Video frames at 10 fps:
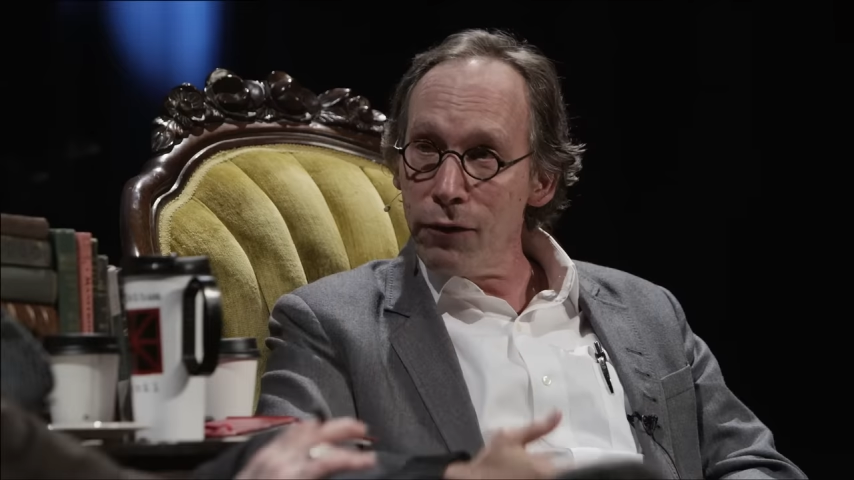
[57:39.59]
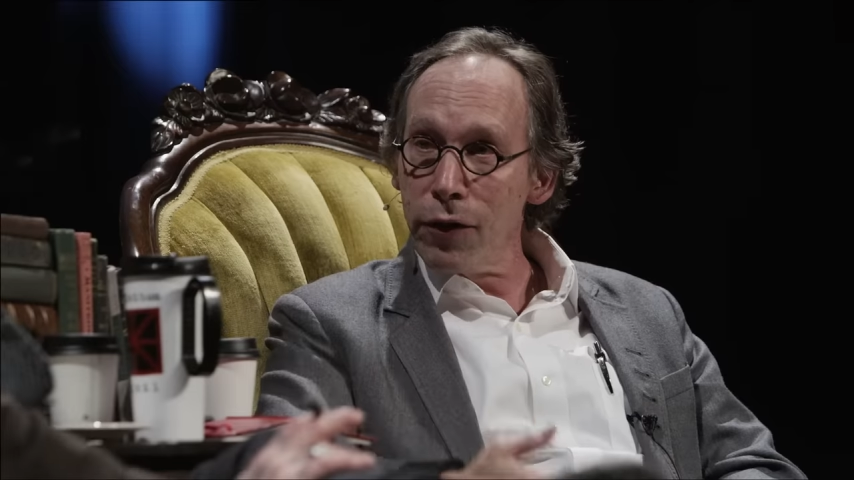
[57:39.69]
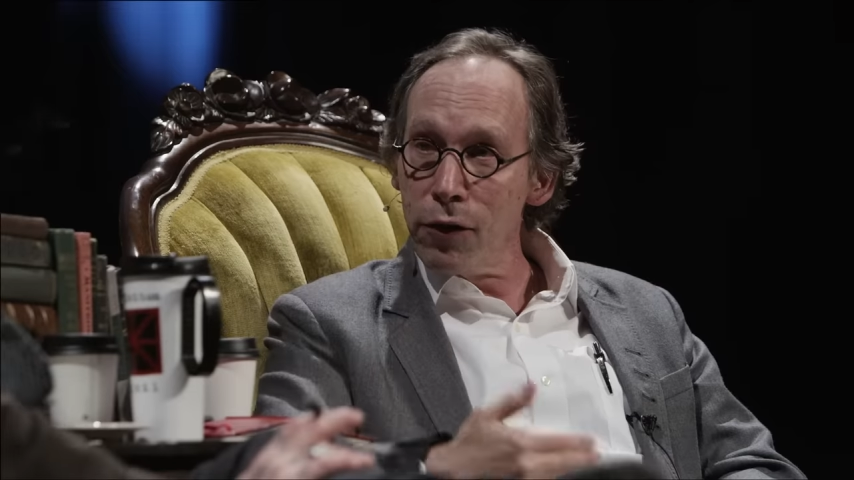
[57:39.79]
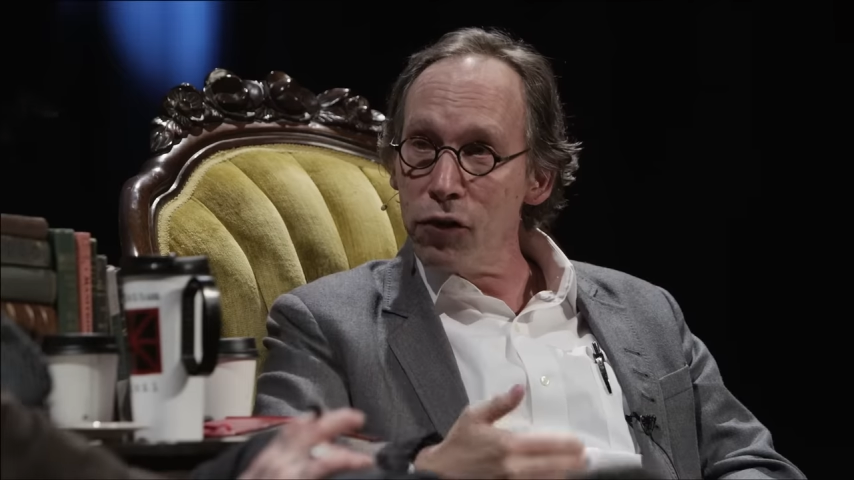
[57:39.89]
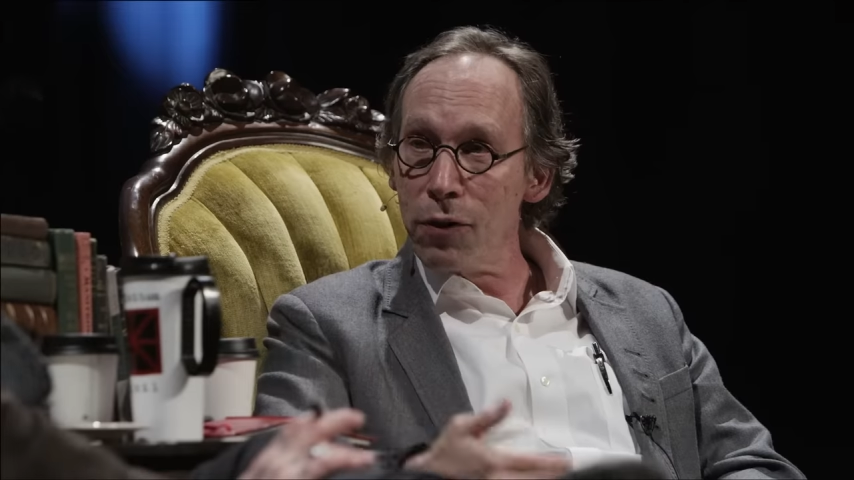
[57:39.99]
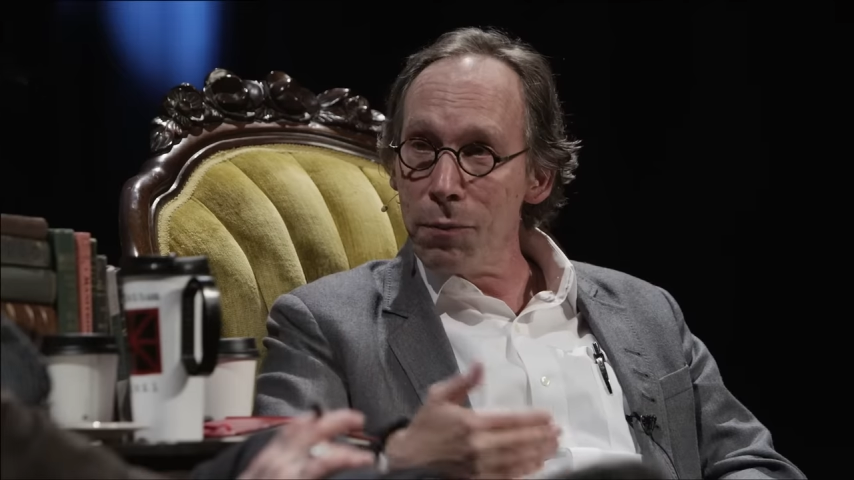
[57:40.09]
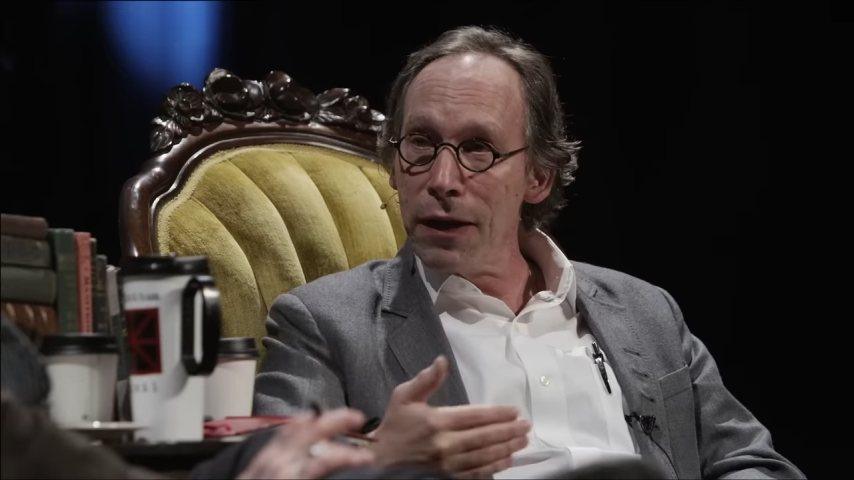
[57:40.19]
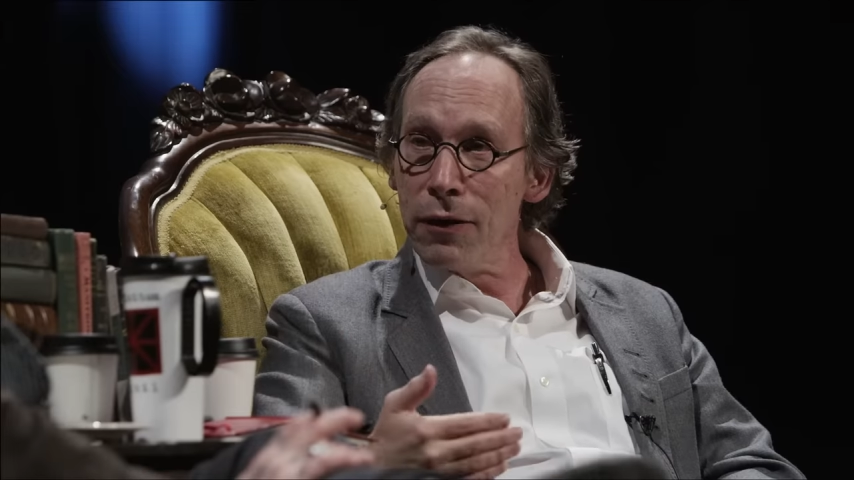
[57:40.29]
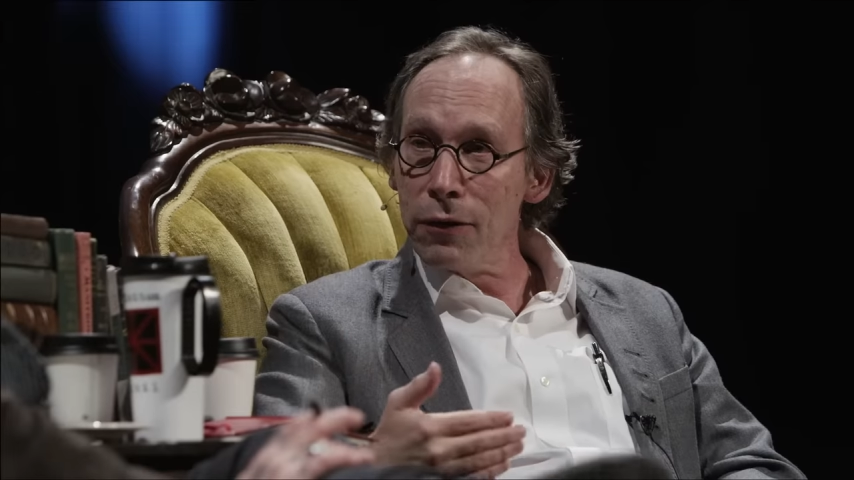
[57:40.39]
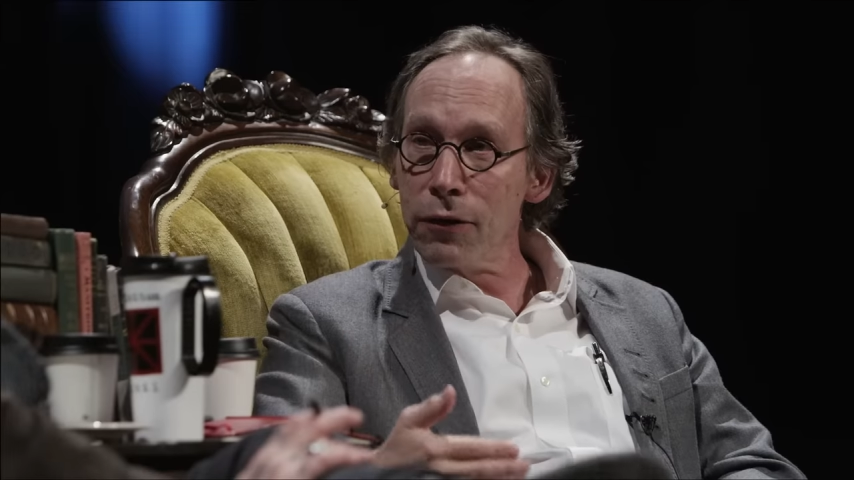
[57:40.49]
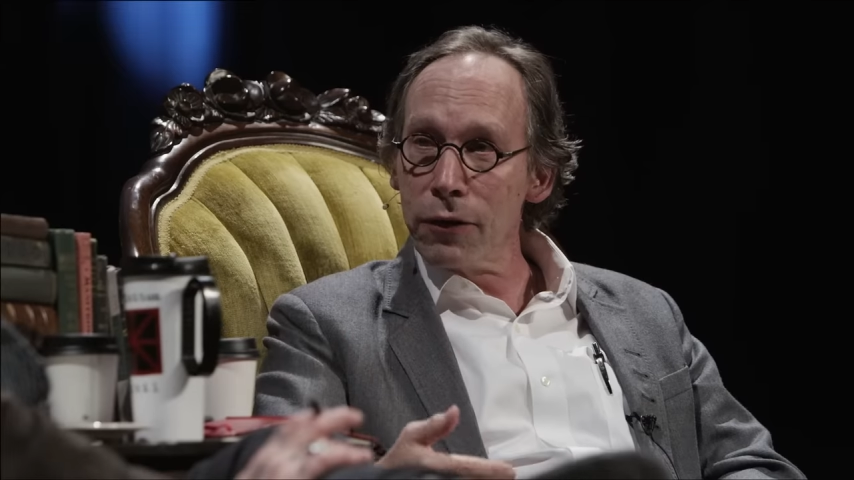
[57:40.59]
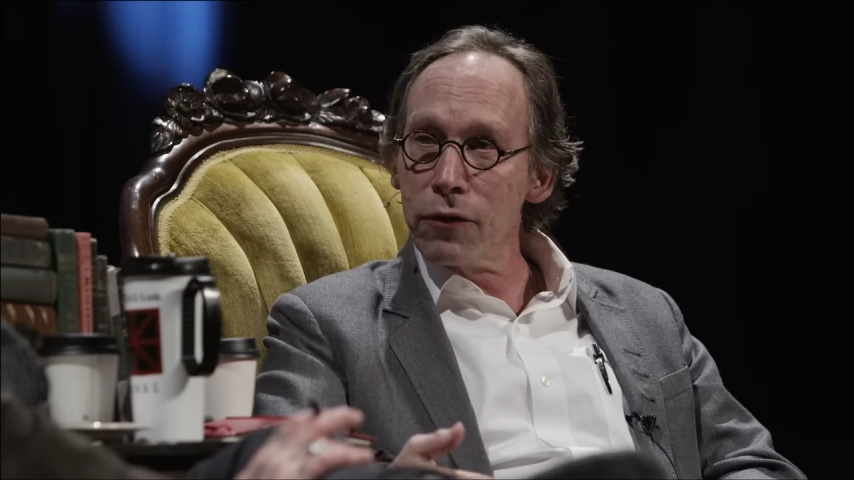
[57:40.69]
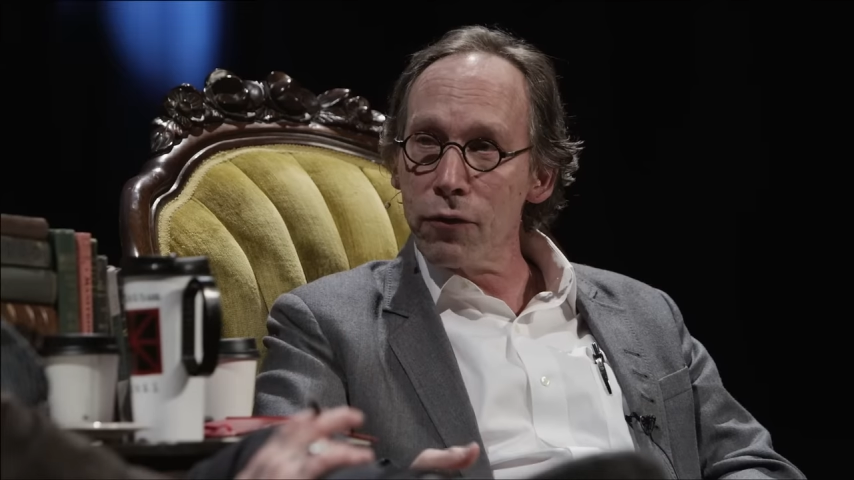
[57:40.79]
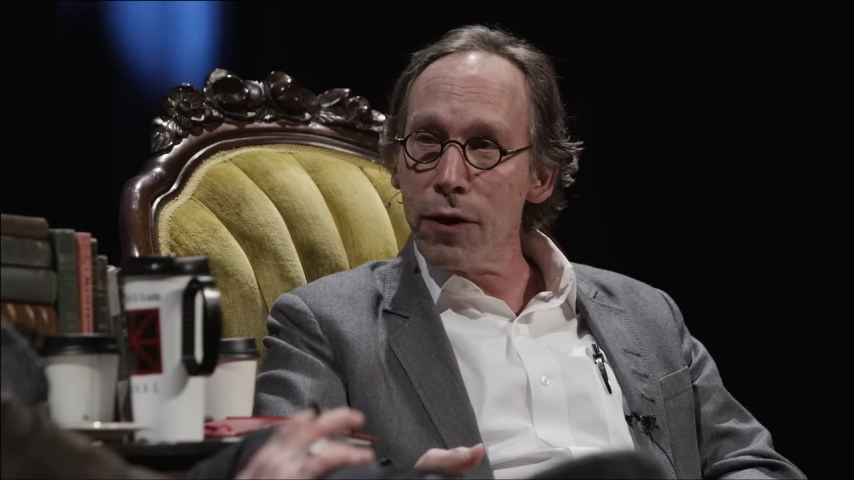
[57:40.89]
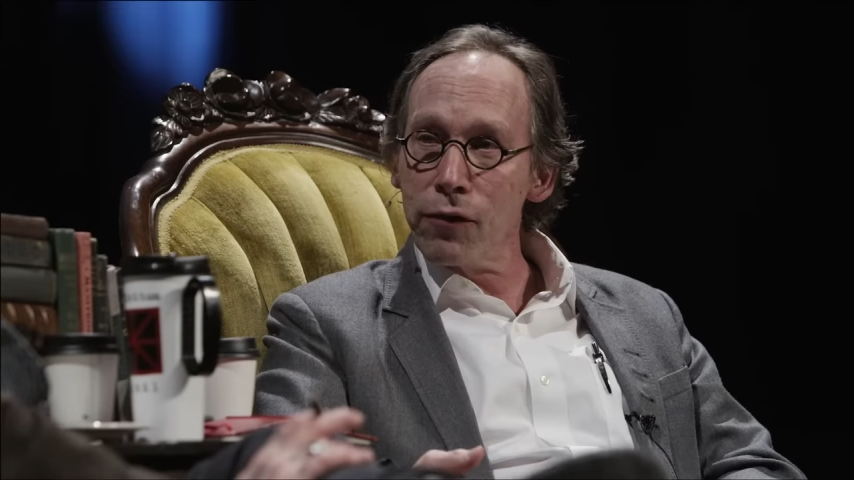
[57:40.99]
if they're used to being
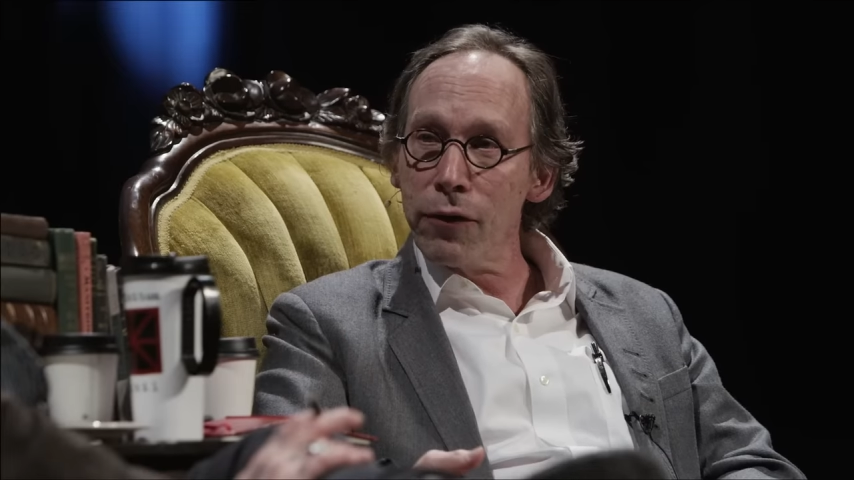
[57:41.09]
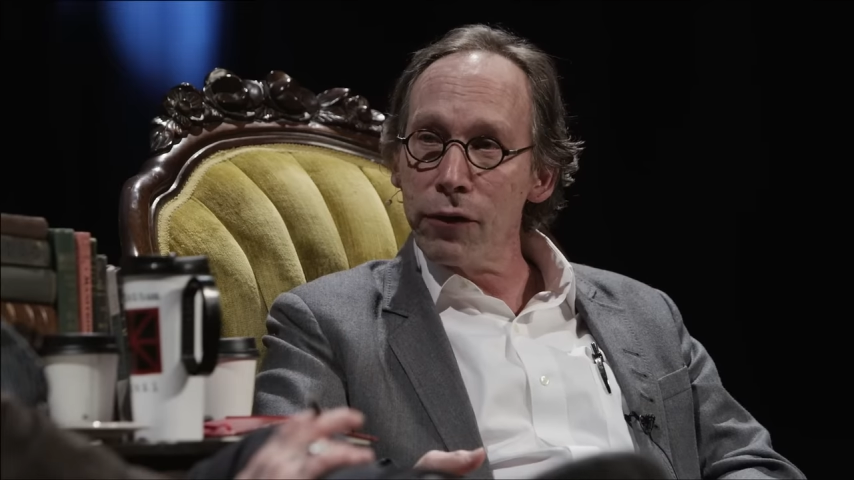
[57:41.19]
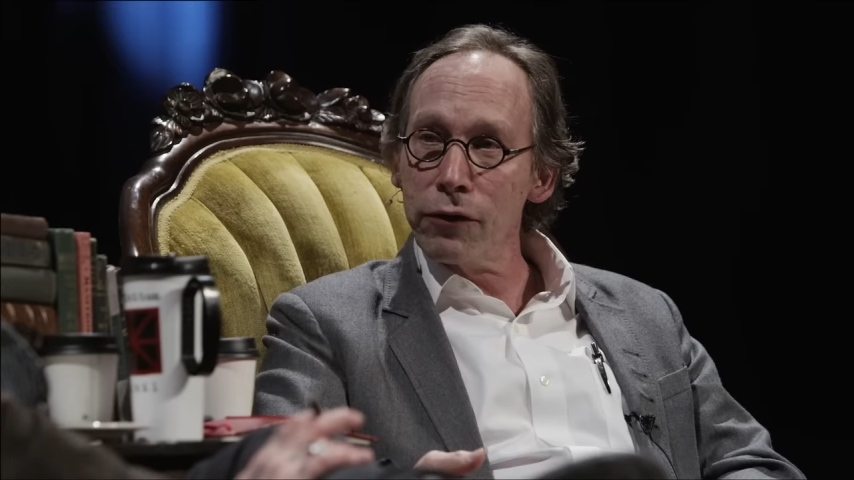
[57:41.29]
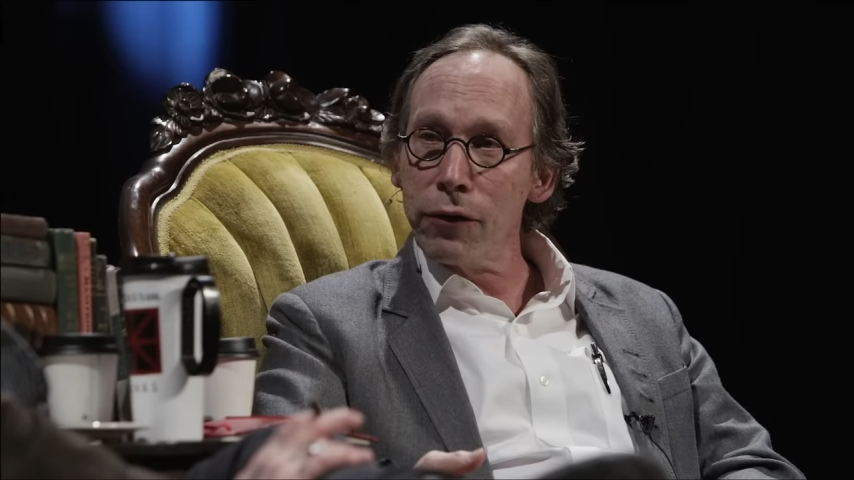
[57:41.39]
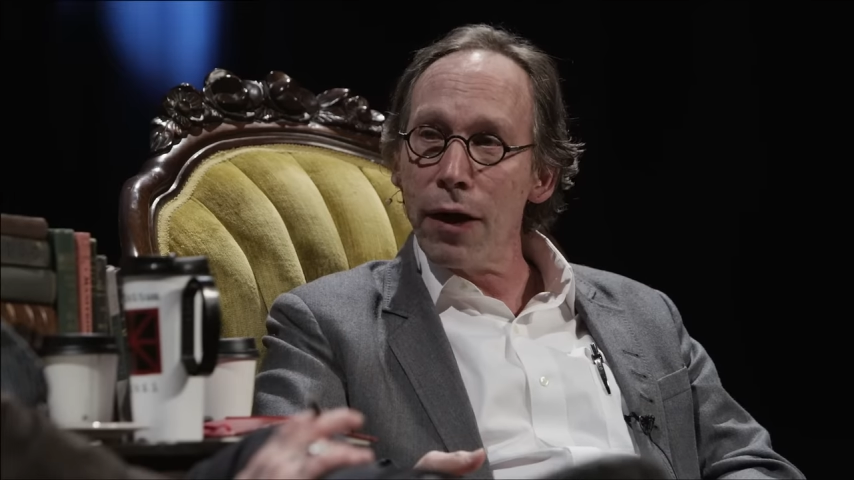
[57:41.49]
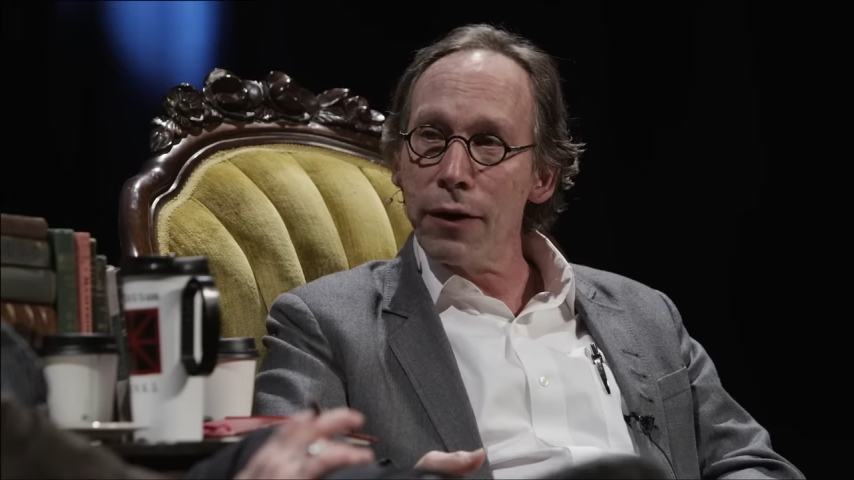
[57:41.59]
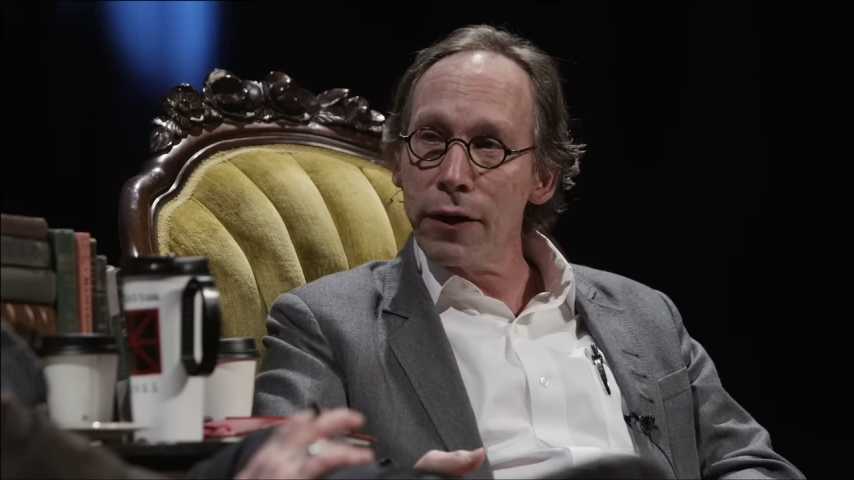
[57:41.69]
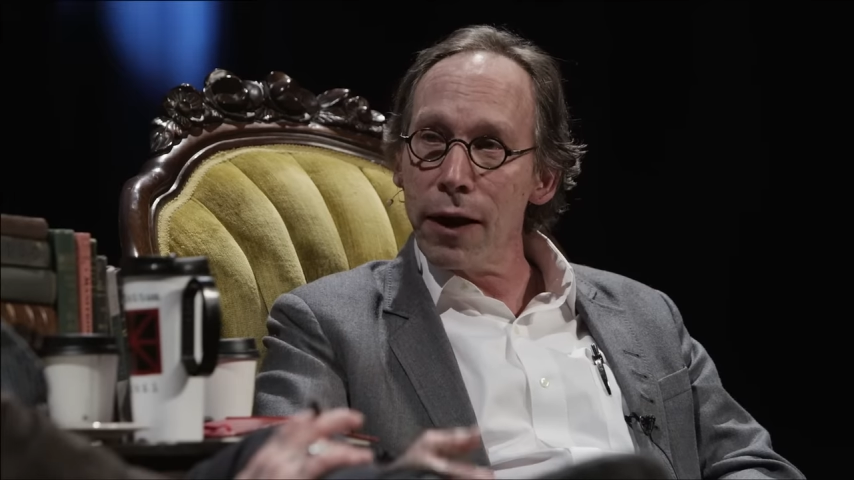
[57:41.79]
stressful as a child.